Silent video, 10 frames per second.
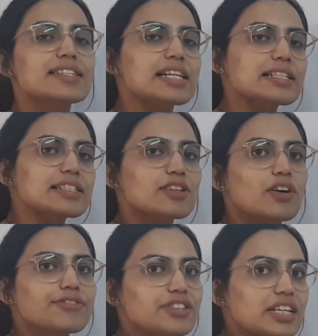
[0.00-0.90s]
successor
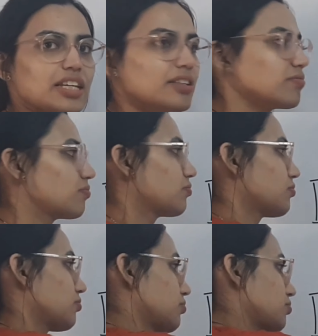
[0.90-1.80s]
of 3?
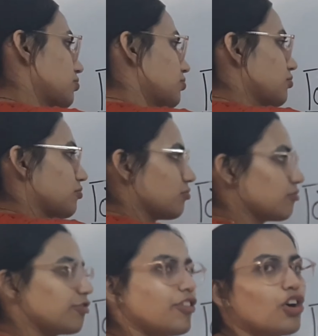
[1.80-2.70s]

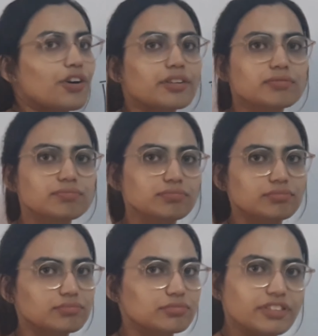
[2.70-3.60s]
4.
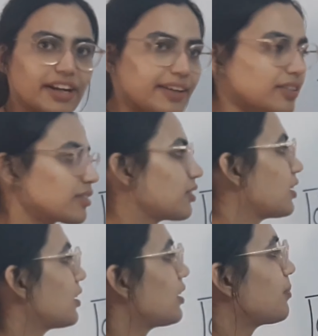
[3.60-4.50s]
Correct?
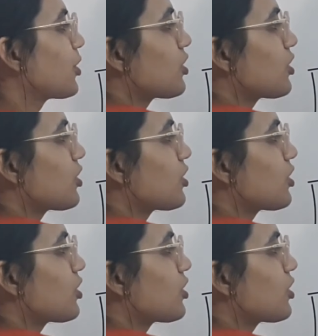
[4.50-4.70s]
Because